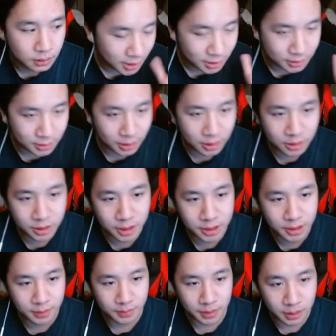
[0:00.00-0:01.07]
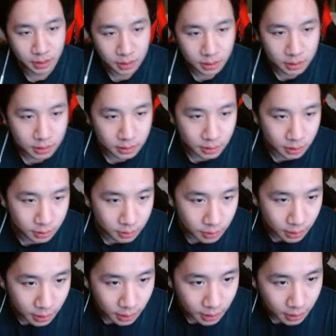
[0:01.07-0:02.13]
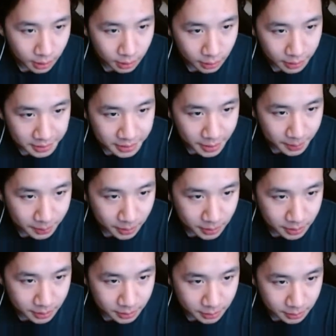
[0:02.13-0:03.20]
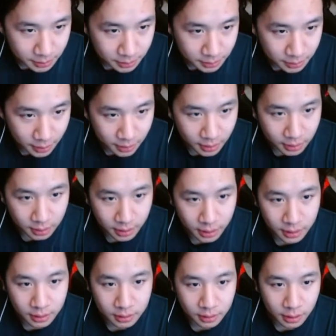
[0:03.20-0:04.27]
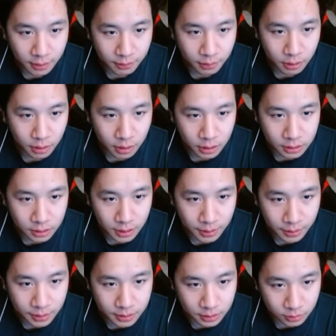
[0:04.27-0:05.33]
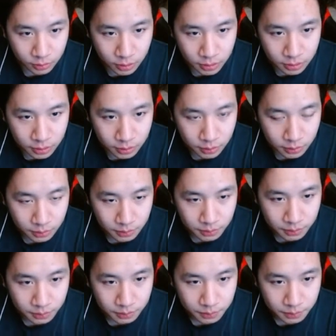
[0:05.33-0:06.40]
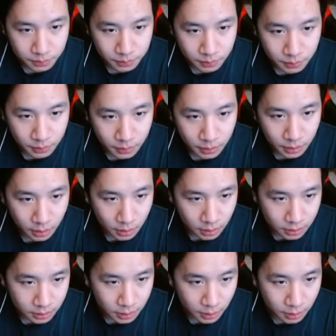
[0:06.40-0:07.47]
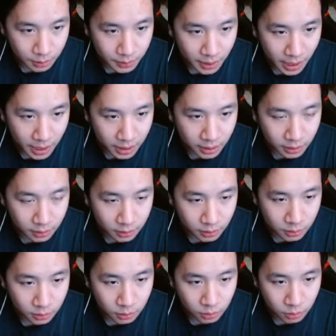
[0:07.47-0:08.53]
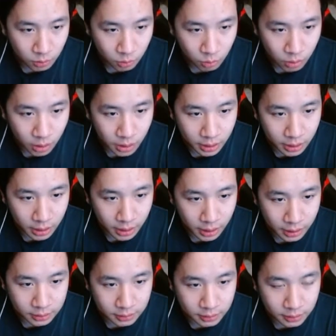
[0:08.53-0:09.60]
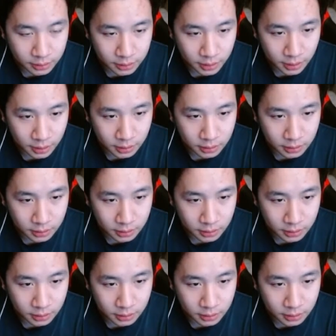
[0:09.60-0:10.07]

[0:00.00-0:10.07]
Now, I'm going to show you something. So let's say I plus these two together, okay? I should label this as 1 and 2. So I'm going to be adding 1 and 2 together,